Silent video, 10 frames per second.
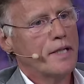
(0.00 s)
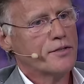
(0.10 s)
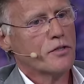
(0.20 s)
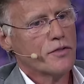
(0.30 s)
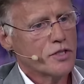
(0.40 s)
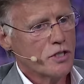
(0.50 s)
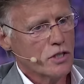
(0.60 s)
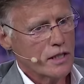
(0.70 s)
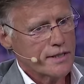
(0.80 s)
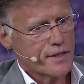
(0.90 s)
based on the
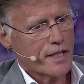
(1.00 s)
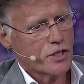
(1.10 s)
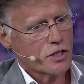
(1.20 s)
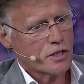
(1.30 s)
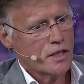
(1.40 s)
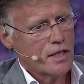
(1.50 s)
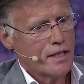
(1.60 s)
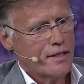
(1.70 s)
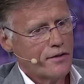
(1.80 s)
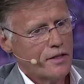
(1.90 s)
digitalization,
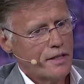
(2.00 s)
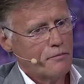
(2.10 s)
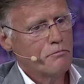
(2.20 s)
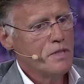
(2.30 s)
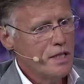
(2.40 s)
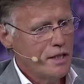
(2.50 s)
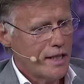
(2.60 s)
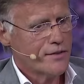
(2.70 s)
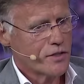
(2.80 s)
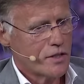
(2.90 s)

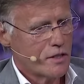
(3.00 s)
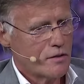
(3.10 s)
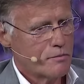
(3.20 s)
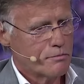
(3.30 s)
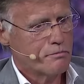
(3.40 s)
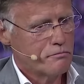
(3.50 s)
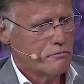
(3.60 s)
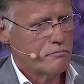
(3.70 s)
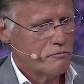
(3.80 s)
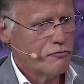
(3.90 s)
me as a
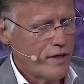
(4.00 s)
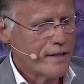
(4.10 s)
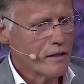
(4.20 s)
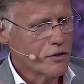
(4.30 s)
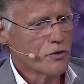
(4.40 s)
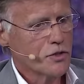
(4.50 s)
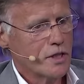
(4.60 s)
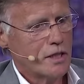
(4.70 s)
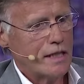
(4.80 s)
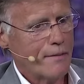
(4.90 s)
final
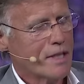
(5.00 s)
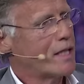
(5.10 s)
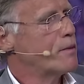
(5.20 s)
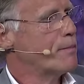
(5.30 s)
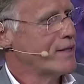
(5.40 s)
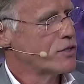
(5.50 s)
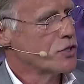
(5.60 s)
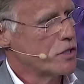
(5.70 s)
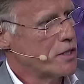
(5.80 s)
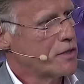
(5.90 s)
user, I become a
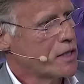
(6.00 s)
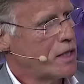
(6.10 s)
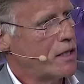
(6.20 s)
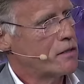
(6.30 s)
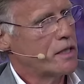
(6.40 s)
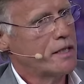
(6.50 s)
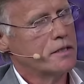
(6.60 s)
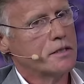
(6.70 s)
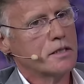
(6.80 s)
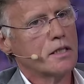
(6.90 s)
passenger in the car.
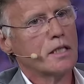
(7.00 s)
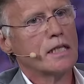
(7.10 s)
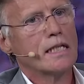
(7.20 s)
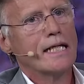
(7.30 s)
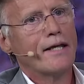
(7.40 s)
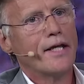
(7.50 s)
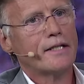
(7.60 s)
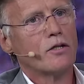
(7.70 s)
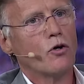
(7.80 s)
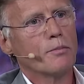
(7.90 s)
And
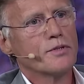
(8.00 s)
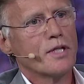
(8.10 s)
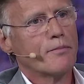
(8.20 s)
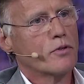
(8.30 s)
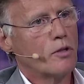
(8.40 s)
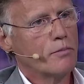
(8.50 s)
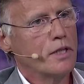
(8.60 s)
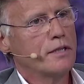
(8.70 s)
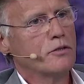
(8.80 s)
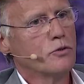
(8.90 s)
that opens up a
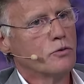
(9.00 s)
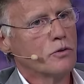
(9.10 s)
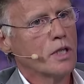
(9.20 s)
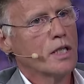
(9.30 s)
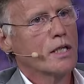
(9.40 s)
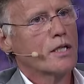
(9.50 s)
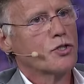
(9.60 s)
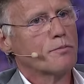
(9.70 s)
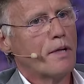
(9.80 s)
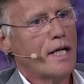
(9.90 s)
complete new
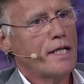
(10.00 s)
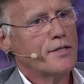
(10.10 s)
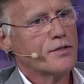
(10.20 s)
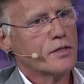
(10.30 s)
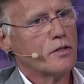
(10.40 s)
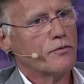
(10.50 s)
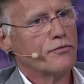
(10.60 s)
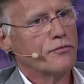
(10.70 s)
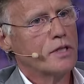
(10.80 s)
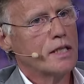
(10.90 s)
space
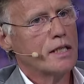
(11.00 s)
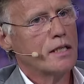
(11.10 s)
of